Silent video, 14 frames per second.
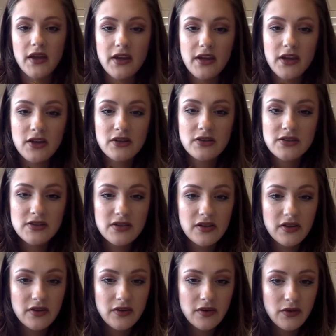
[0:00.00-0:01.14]
Here's
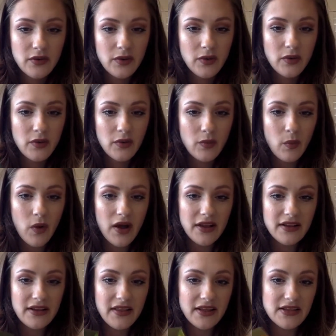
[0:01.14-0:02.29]
one
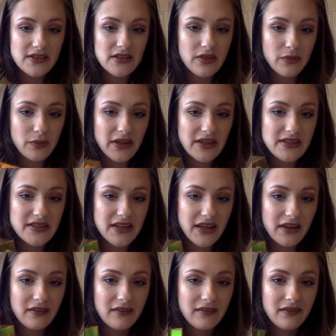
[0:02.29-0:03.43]
that is 3D.
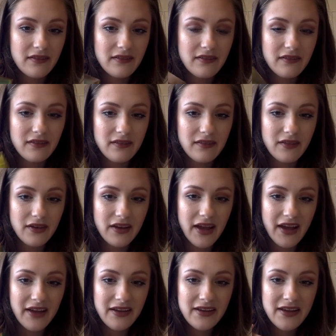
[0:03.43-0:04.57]

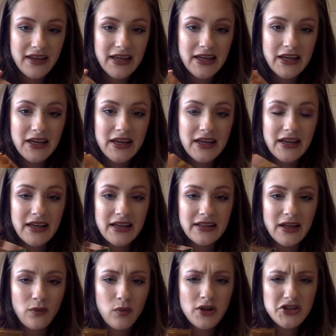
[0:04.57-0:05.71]
Okay?
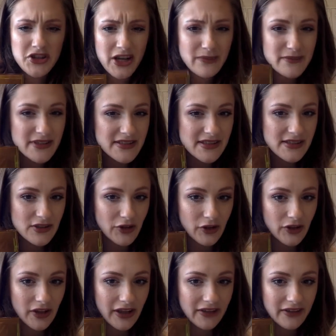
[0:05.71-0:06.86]
Now what shape does this look
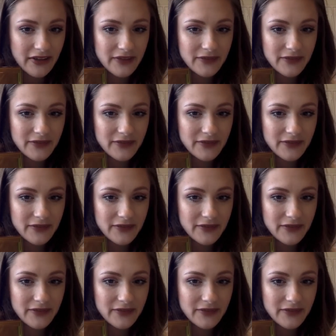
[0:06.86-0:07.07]
like?